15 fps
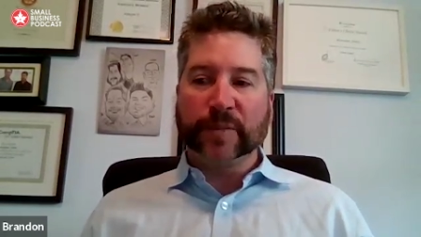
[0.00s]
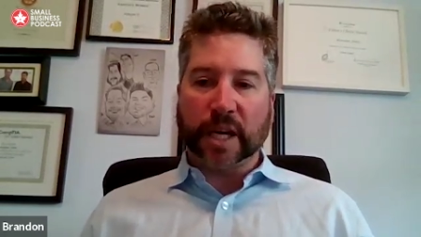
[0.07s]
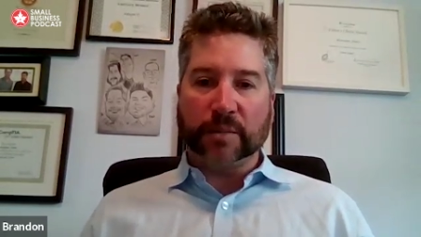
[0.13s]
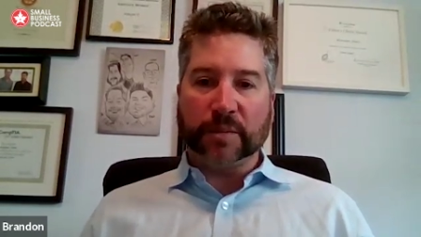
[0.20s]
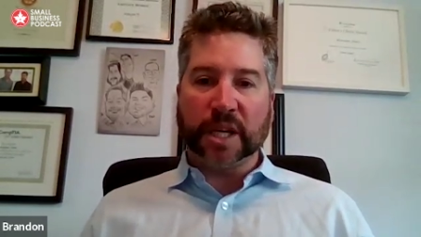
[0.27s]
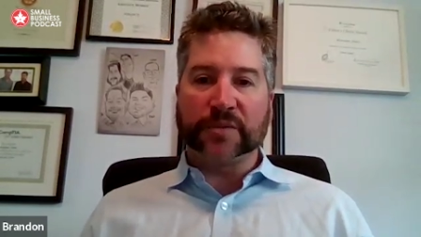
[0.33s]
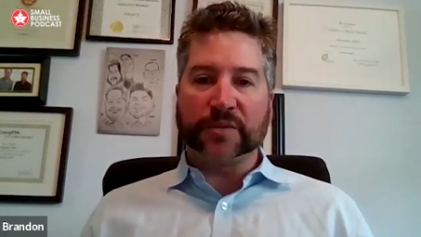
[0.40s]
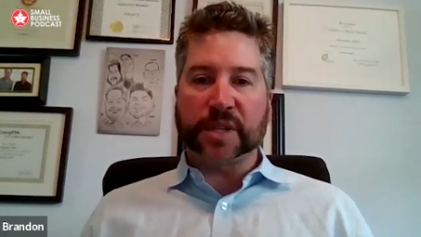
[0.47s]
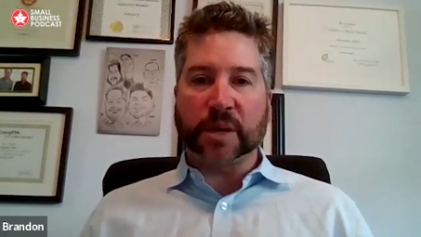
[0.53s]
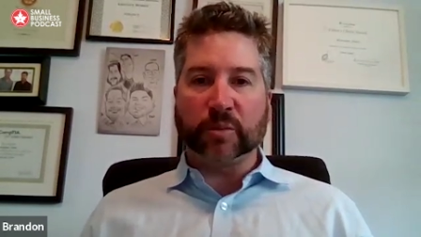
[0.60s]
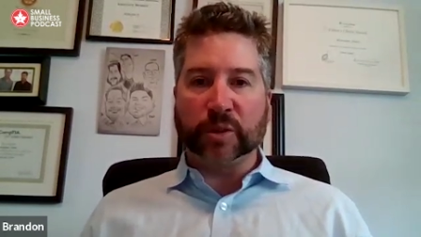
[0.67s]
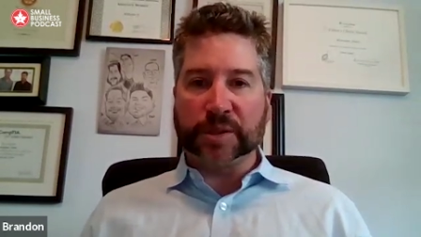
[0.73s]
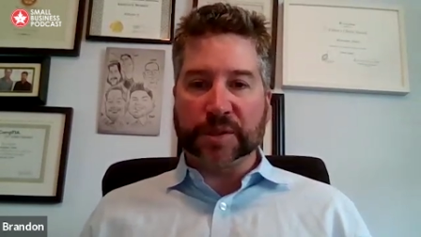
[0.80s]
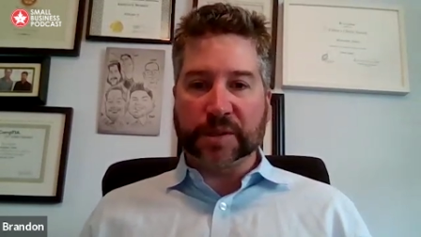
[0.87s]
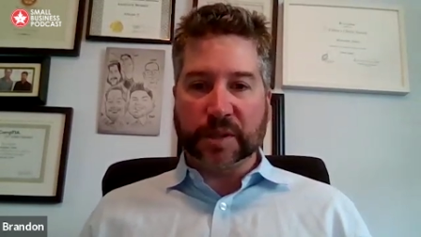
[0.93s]
um, if
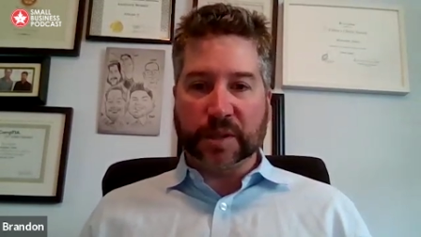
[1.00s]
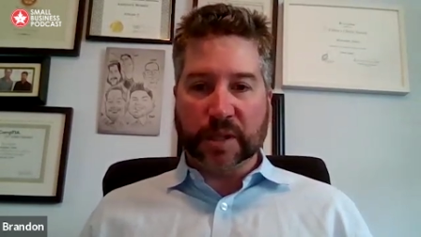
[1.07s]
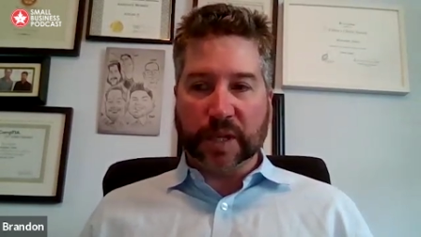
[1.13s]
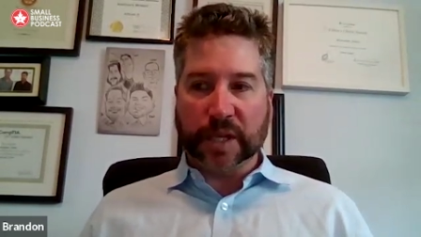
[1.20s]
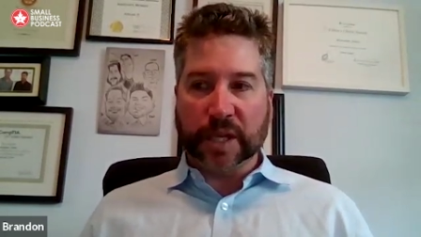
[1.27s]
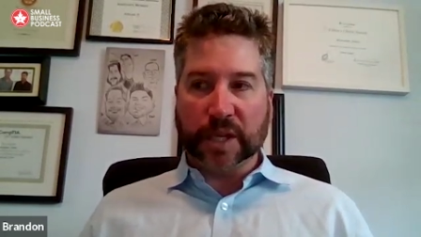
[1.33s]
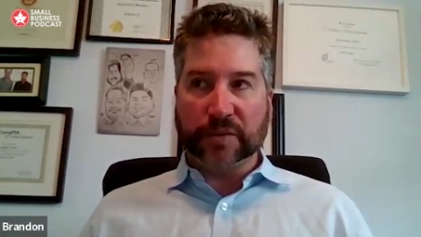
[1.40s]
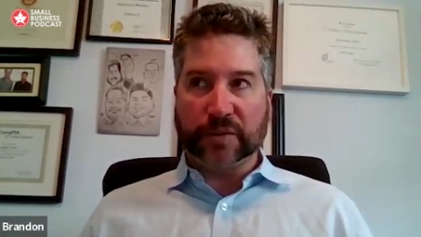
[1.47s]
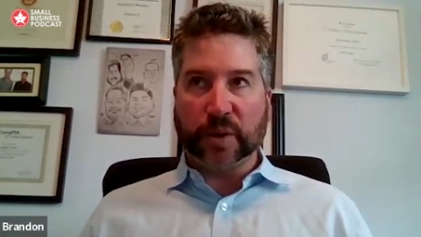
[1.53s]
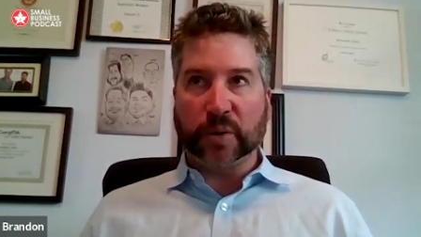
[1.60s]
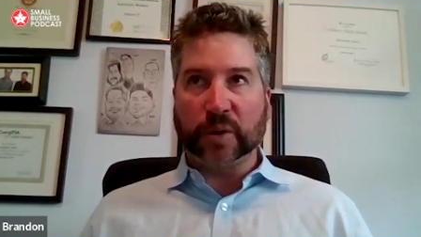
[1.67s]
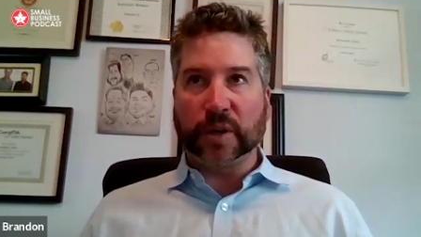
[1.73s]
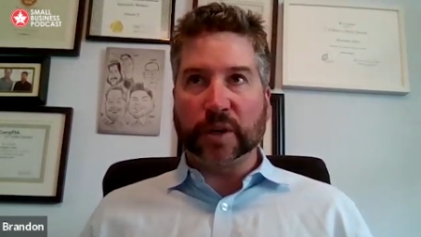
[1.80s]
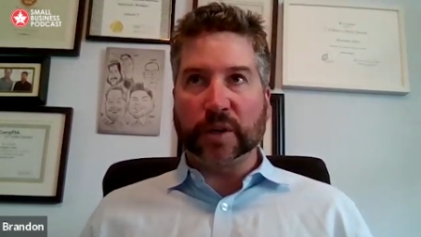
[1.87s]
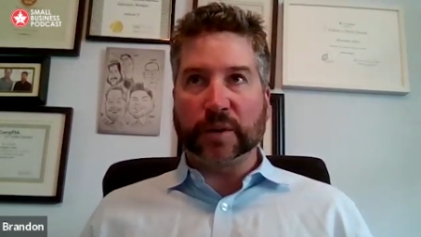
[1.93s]
someone's, if
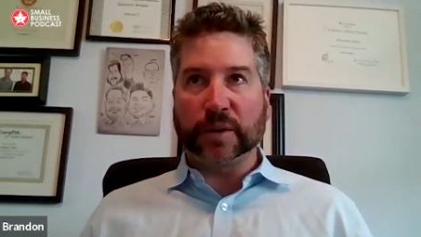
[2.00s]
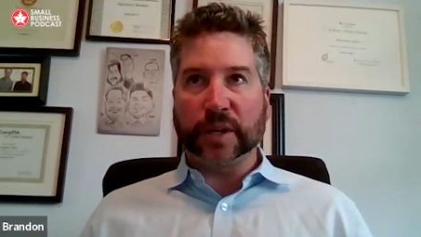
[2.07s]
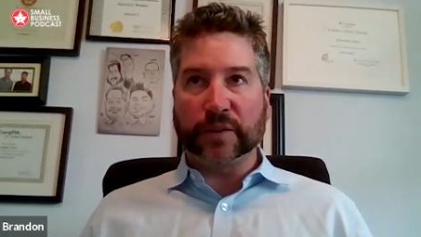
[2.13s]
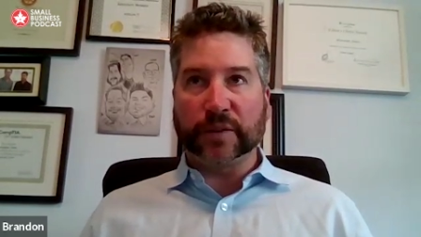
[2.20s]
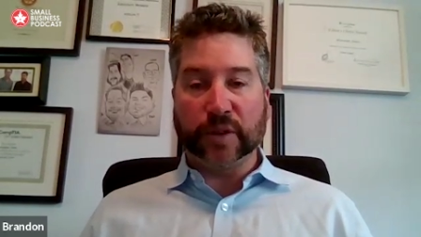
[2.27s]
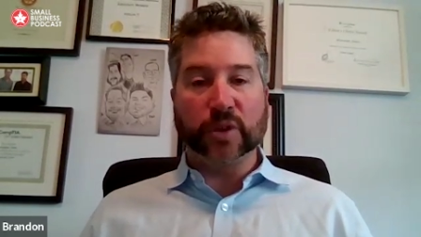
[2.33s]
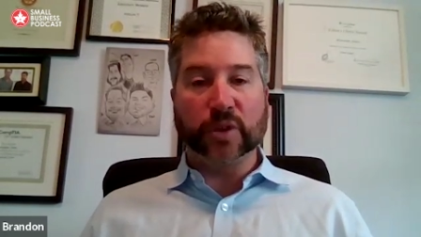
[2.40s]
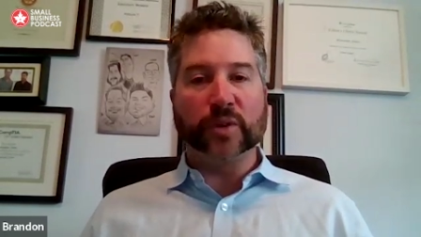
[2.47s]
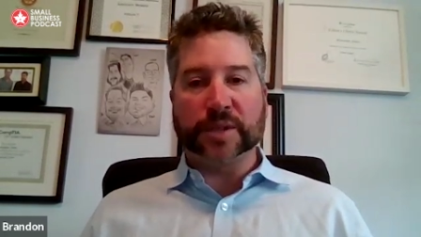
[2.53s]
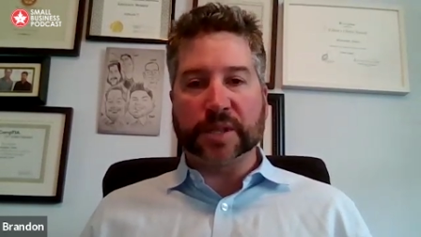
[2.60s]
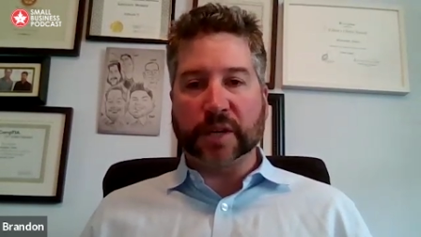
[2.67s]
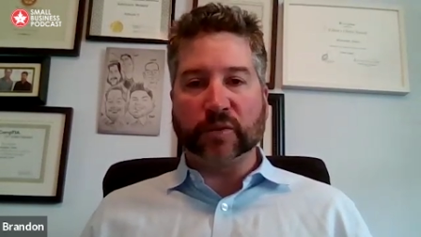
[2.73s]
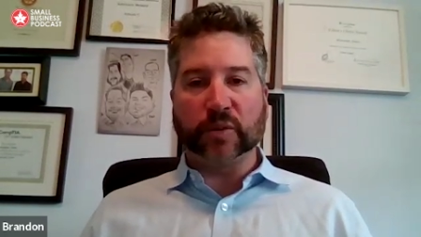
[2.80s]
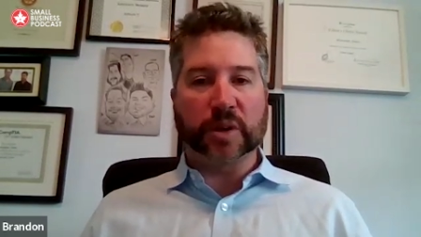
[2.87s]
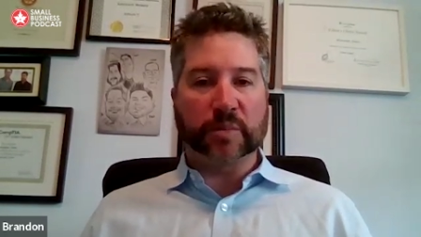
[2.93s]
you're, if you and
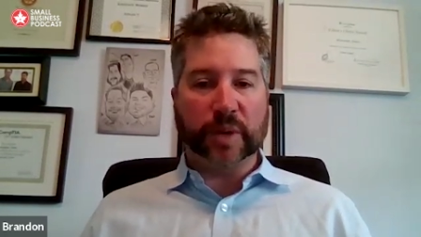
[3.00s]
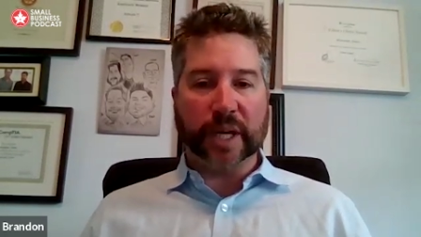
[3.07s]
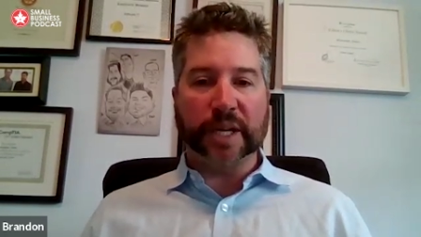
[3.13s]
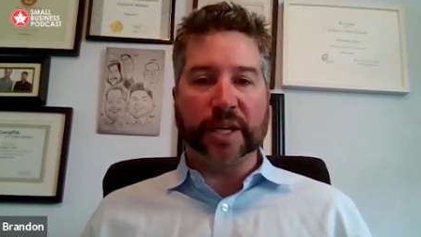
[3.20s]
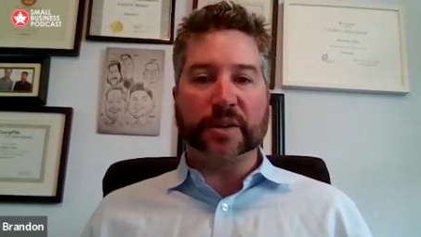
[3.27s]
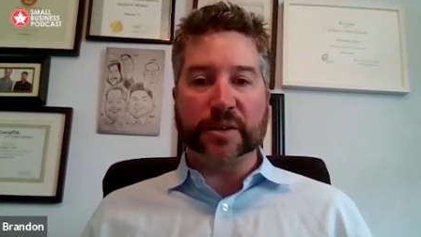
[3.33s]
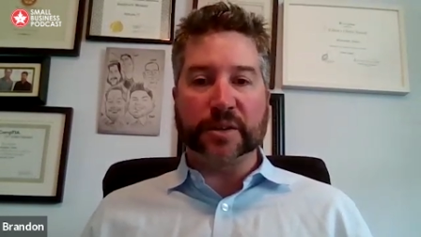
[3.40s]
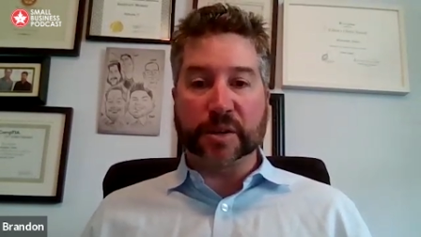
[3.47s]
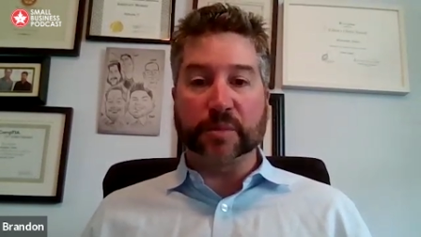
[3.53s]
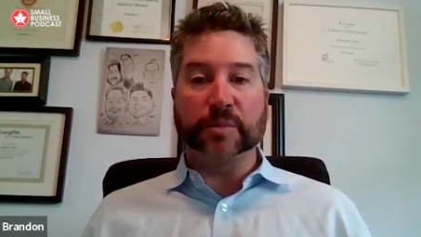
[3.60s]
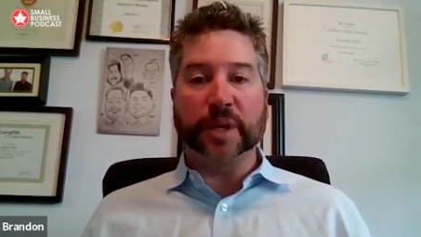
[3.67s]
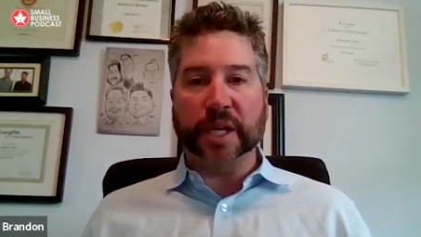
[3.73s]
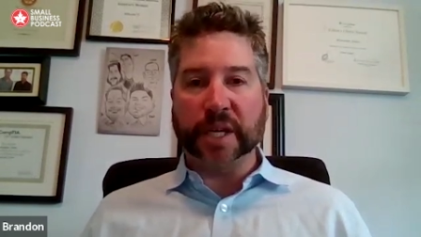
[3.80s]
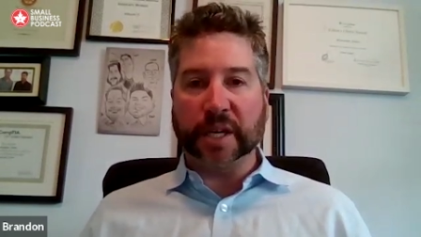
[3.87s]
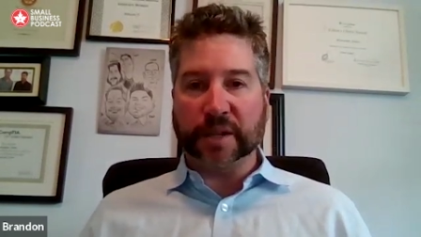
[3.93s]
several competitors are
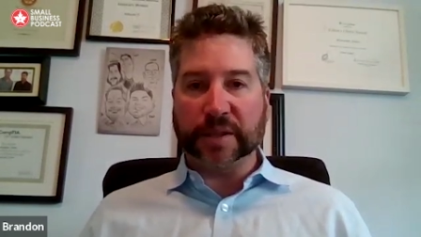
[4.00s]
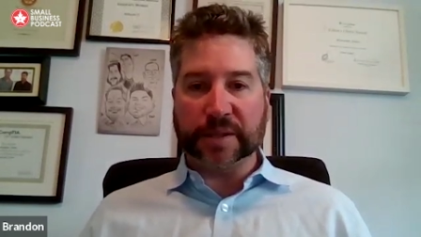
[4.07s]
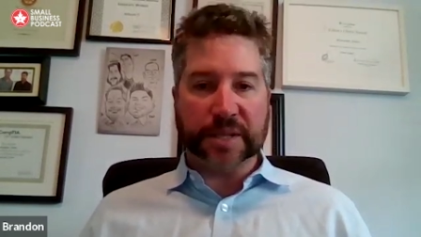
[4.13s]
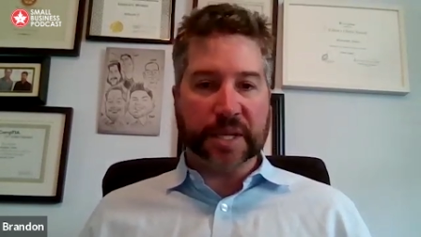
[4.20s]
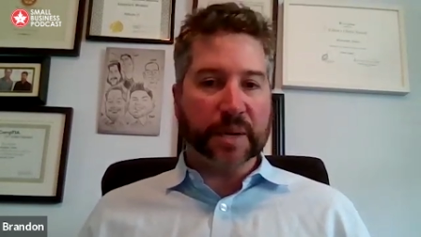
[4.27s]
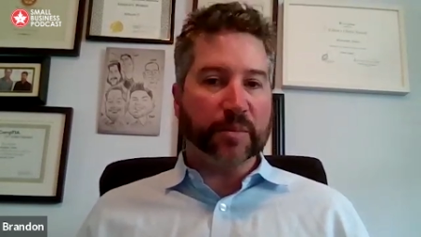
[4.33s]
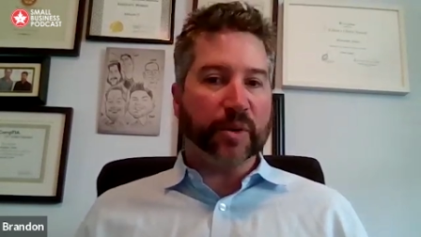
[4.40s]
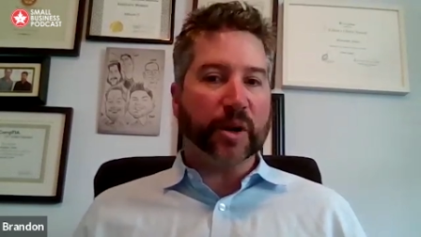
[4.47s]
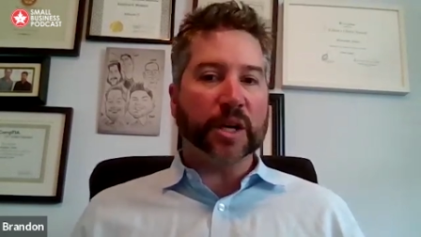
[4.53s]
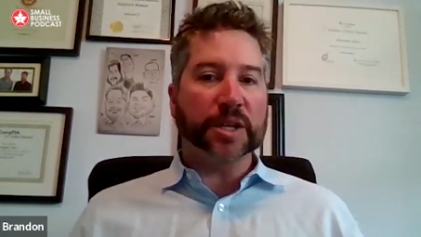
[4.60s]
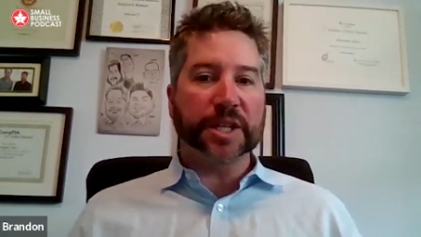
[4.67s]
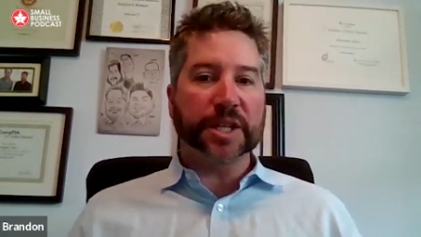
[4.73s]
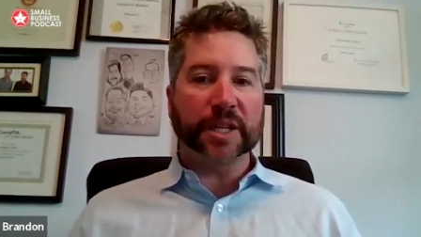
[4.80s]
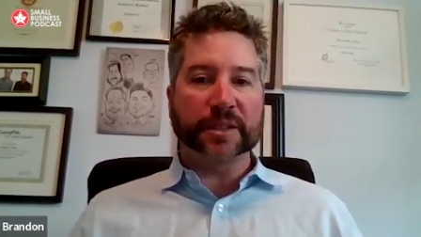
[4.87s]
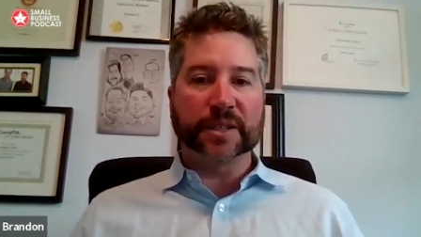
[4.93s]
bidding on the same
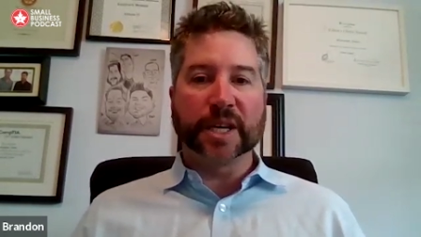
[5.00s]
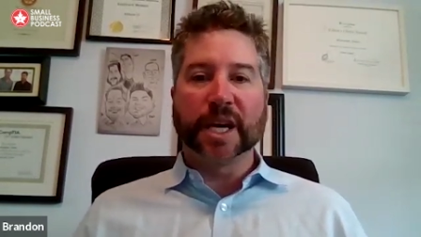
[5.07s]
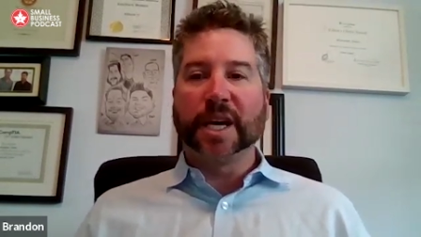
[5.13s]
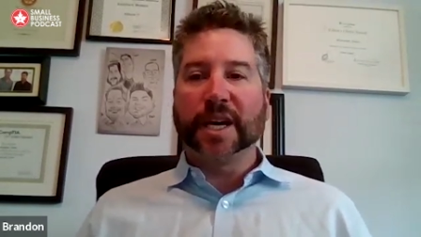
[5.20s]
project,